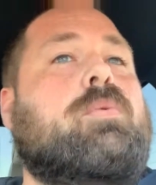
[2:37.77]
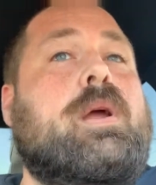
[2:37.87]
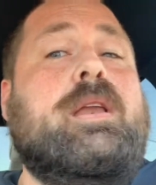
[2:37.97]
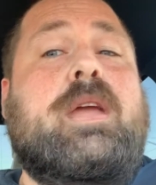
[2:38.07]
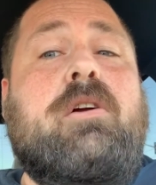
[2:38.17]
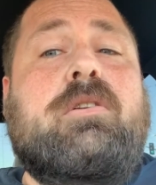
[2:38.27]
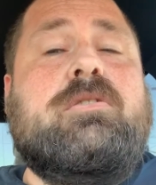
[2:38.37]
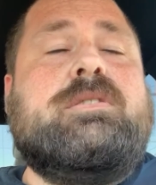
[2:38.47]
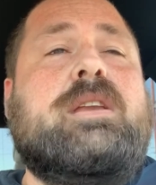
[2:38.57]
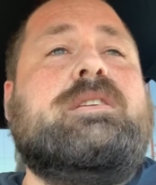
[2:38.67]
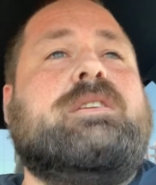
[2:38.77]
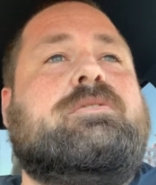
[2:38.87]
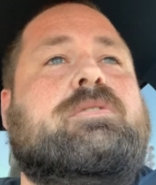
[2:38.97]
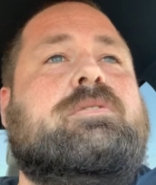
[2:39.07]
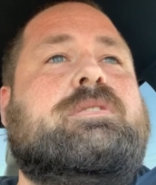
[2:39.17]
great characters that he's
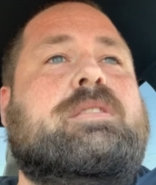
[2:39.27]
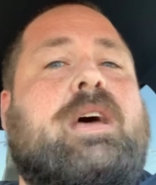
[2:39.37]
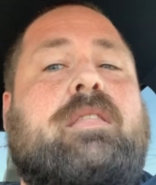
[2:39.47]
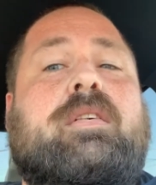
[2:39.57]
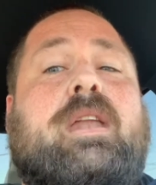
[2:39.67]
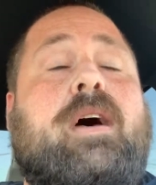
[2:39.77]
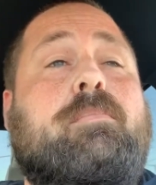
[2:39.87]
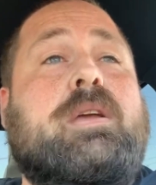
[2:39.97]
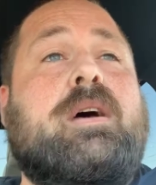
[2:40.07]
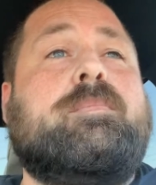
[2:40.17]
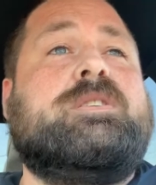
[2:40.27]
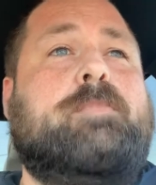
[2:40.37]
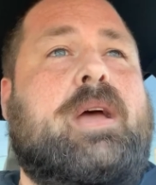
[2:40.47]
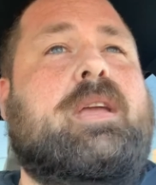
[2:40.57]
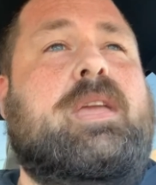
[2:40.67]
introduced in that have become
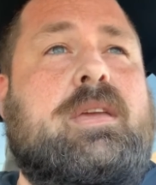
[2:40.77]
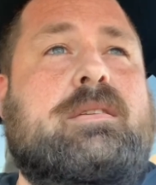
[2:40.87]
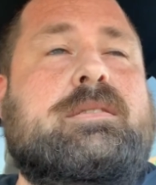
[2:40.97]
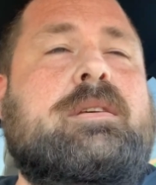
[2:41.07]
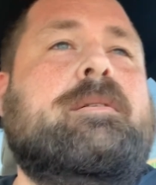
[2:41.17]
spec keys.